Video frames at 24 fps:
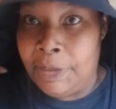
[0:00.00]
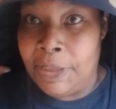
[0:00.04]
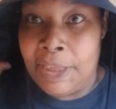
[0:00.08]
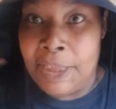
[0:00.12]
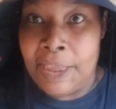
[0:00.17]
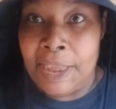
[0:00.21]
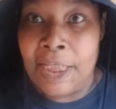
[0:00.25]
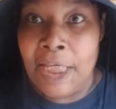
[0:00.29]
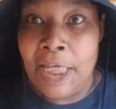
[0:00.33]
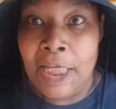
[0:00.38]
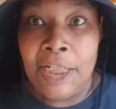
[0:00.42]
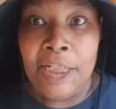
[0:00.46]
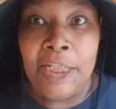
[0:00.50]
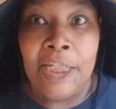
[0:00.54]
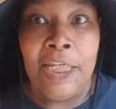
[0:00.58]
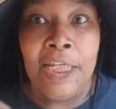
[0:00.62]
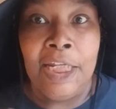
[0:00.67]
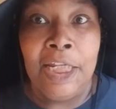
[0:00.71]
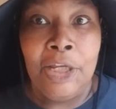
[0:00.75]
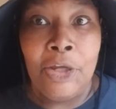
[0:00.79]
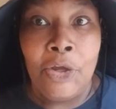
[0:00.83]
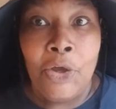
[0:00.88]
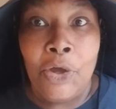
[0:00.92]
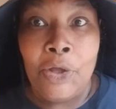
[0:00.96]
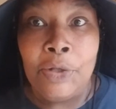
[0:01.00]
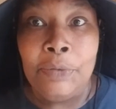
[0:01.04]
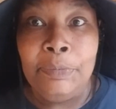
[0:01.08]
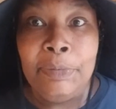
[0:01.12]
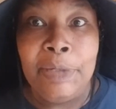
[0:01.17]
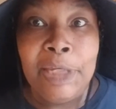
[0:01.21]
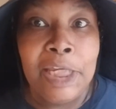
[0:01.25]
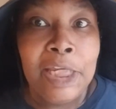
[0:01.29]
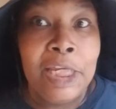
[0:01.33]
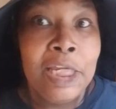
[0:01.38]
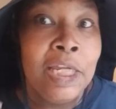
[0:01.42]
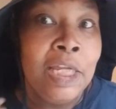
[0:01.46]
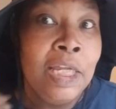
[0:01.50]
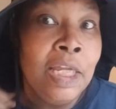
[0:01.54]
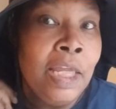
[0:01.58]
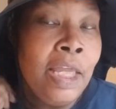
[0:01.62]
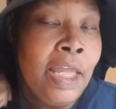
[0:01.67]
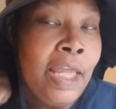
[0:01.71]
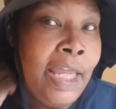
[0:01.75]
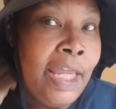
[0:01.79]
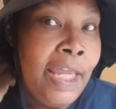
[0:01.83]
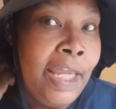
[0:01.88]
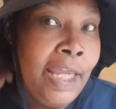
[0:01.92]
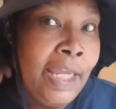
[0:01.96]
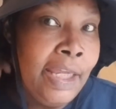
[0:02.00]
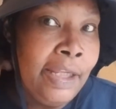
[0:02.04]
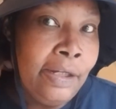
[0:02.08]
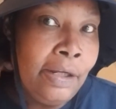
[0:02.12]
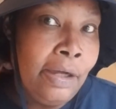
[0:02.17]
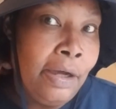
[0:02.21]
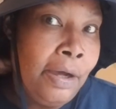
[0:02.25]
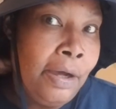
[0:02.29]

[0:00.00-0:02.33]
sun getting on me, and